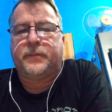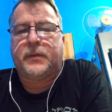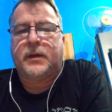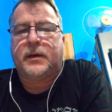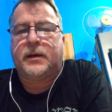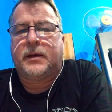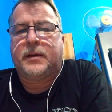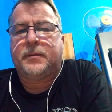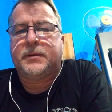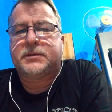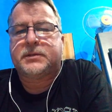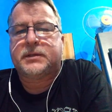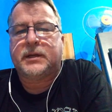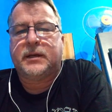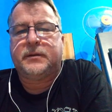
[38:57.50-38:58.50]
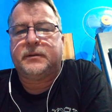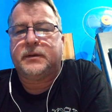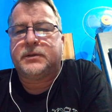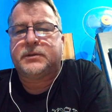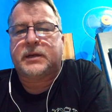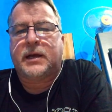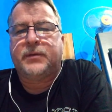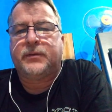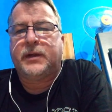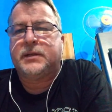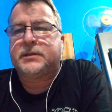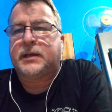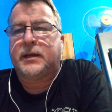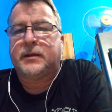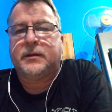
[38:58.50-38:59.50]
Let's see. This
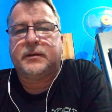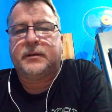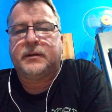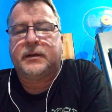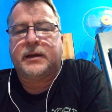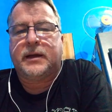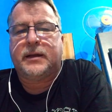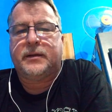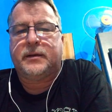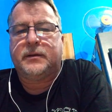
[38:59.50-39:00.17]
Irene's getting kind of